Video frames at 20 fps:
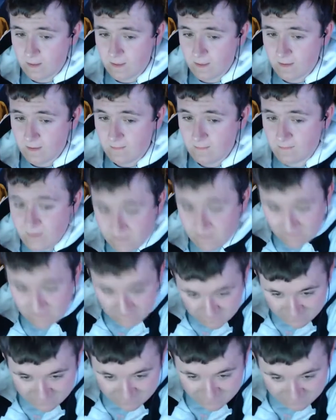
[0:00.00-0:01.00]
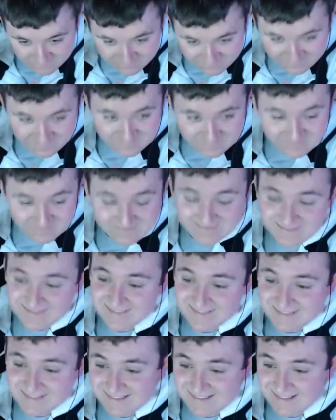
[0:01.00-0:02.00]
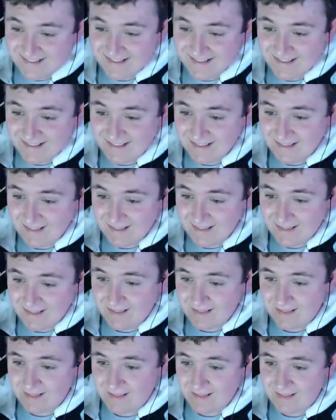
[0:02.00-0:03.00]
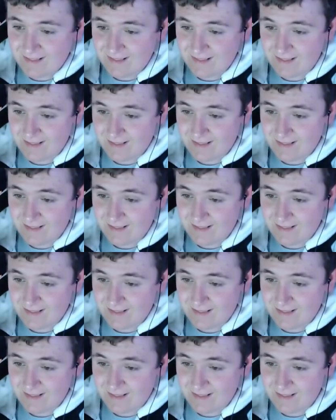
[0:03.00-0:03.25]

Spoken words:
and so what we're going to do, we're going to use this 3/8 inch end mill.